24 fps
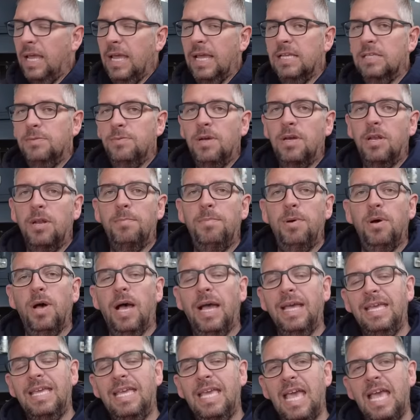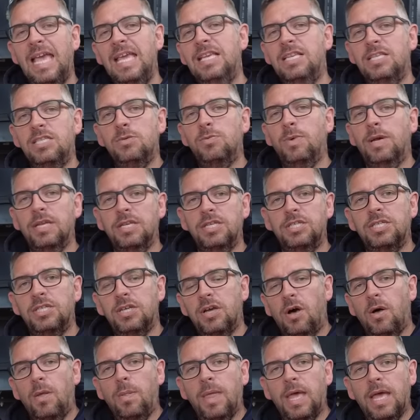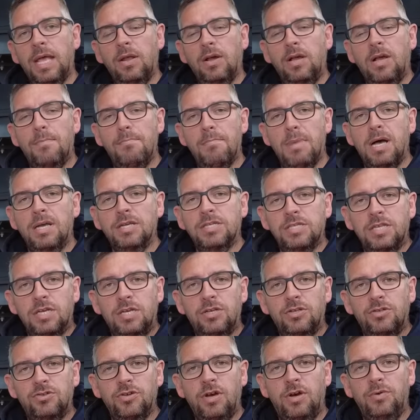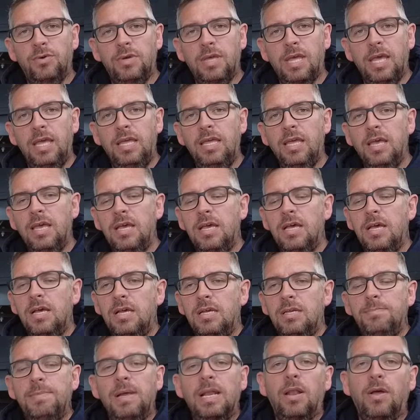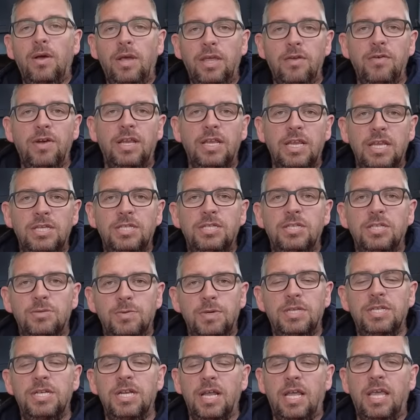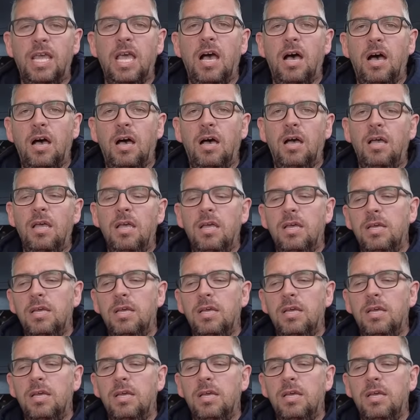is we're going to put a key switch on there, like a master control key, a bit like your ignition switch in a car.